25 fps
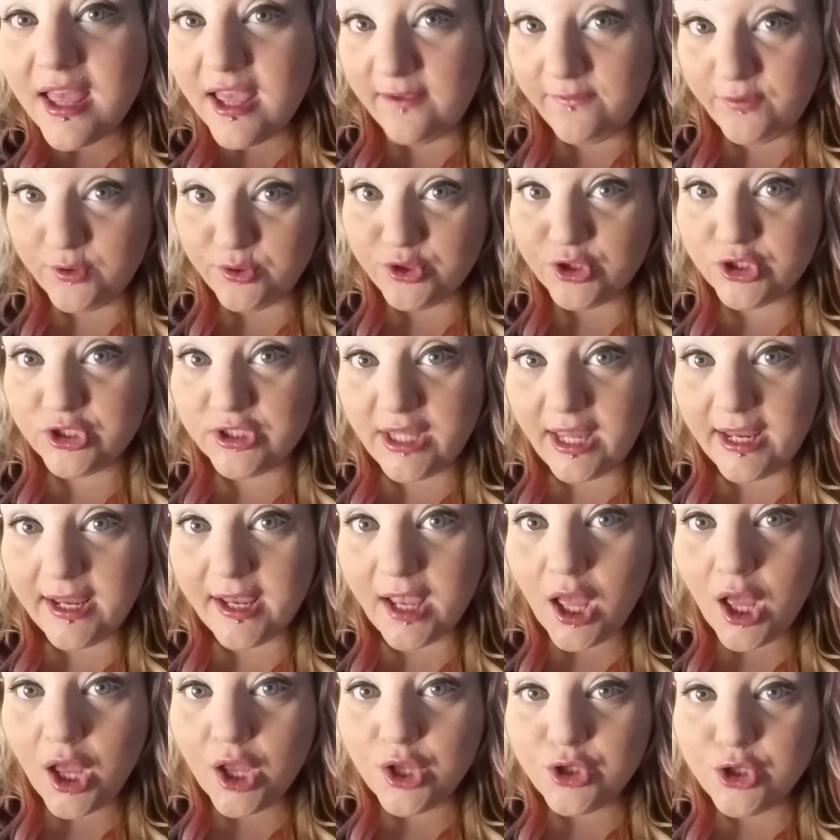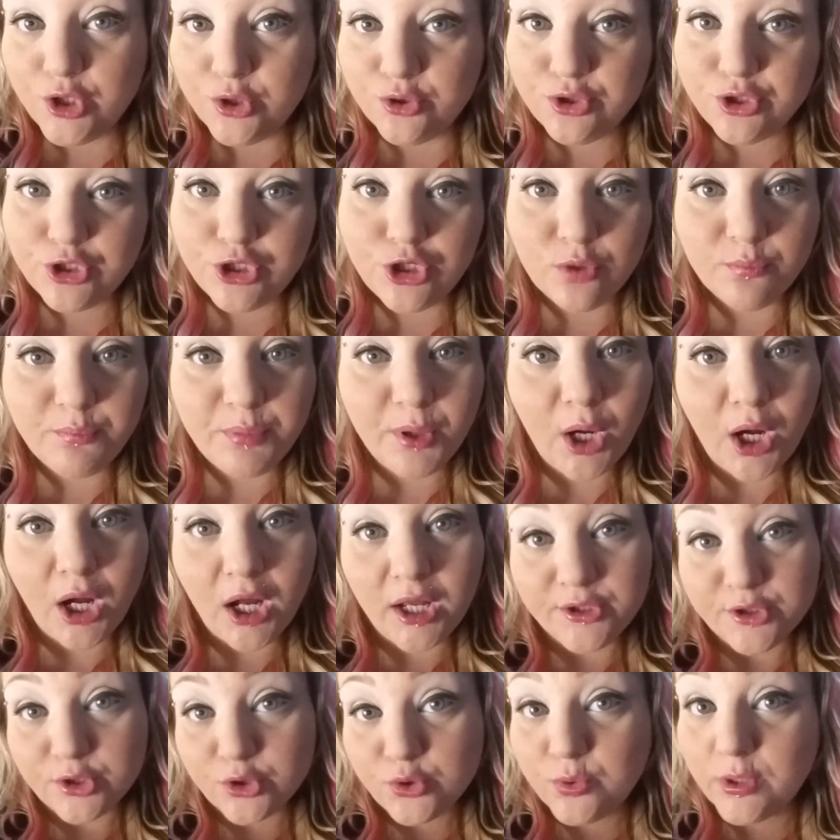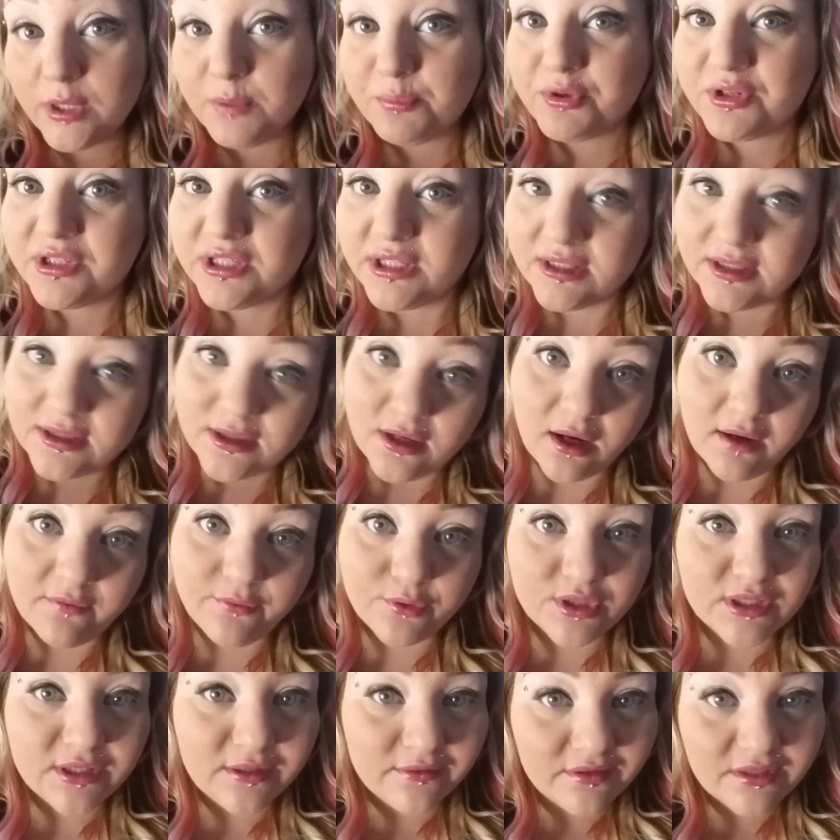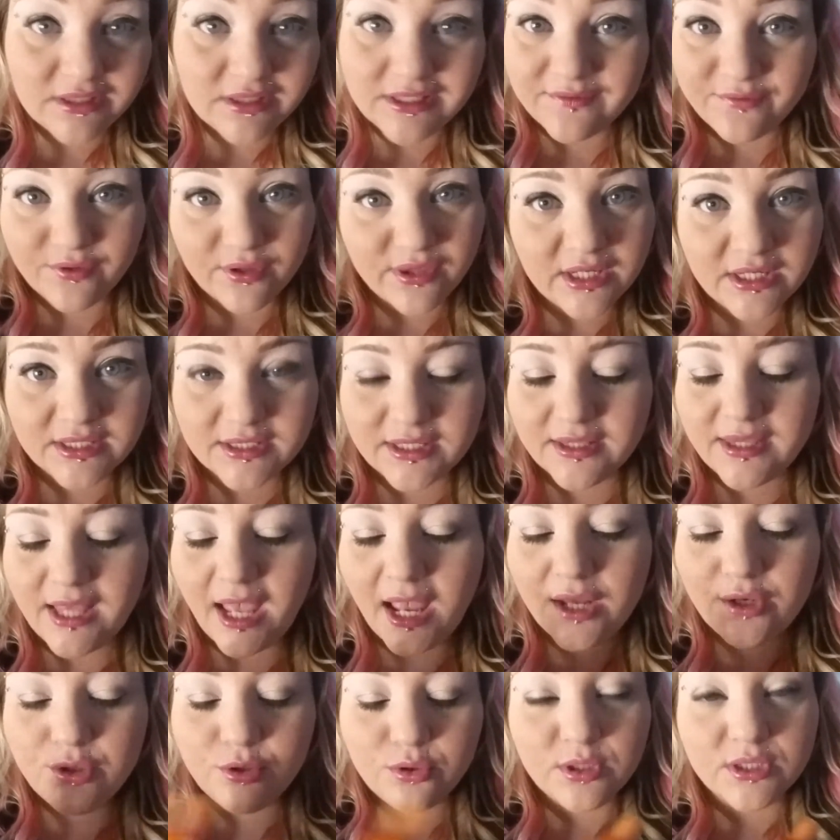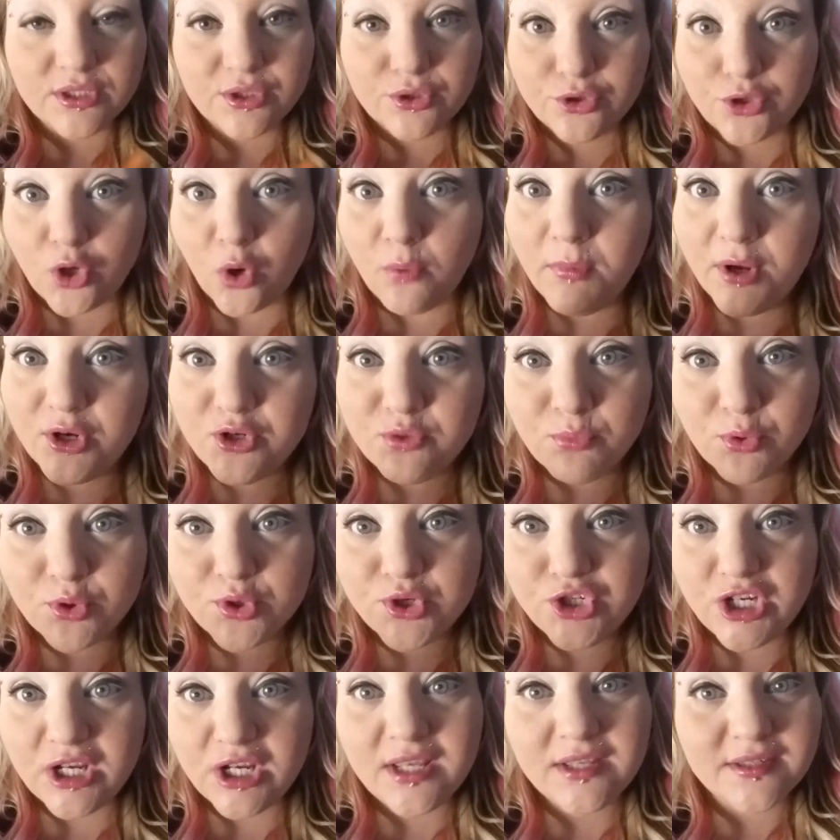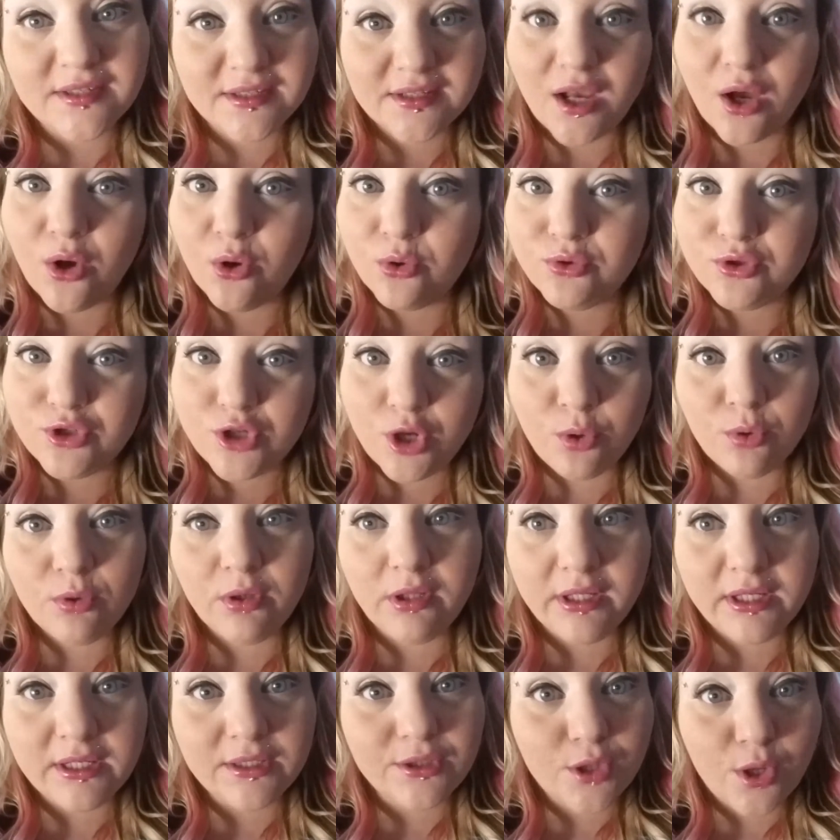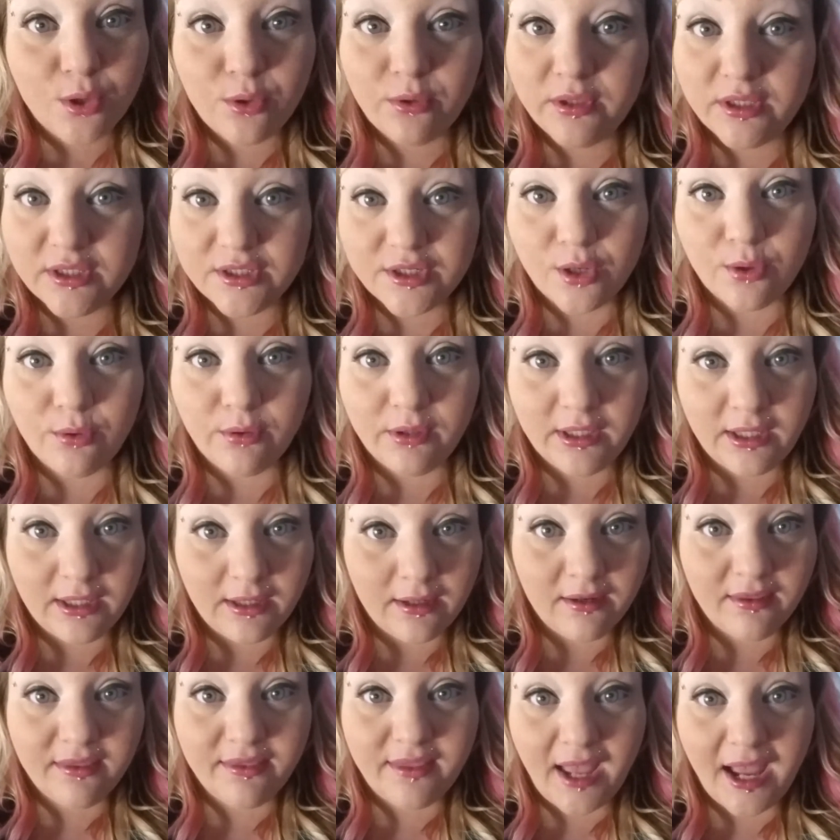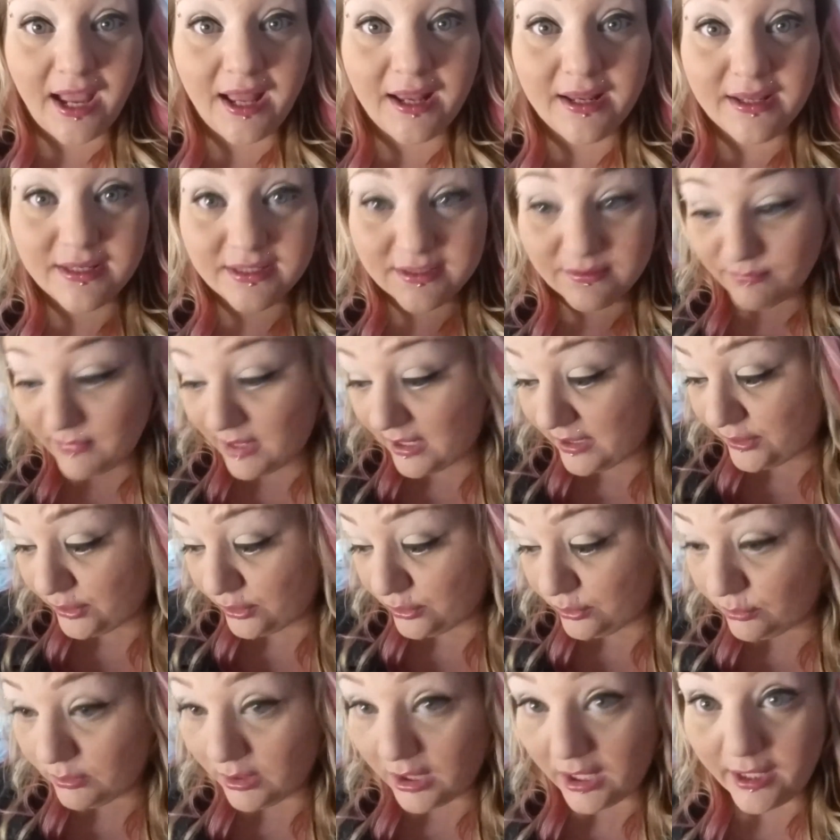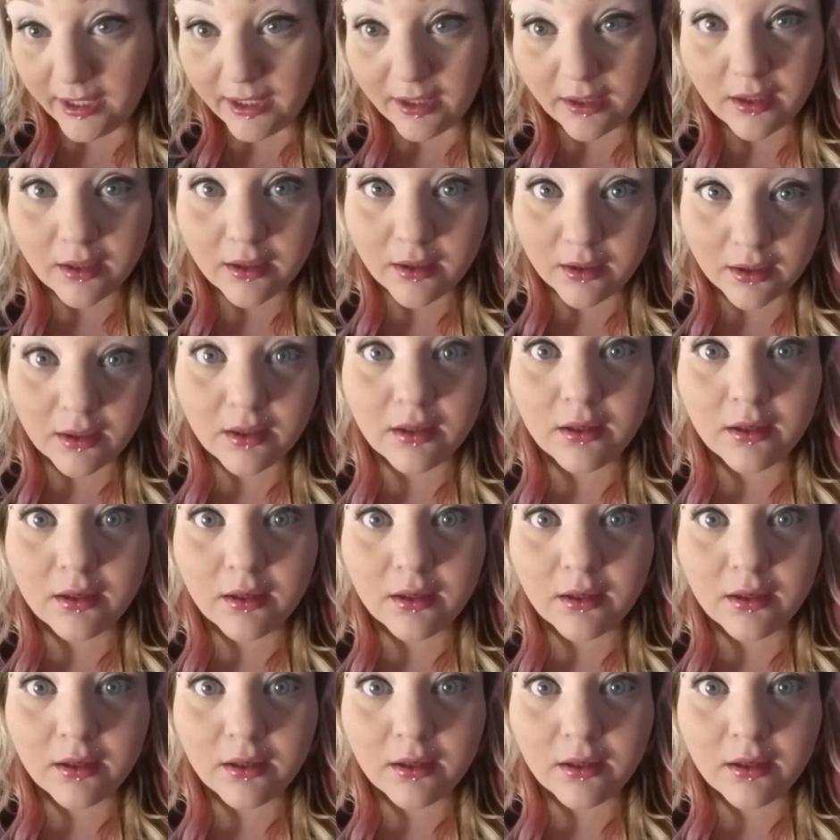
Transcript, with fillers: if you just like use coupons or twenty percent off or di different things like that, and you get so much more shit. So totally, totally, totally, that is my new like,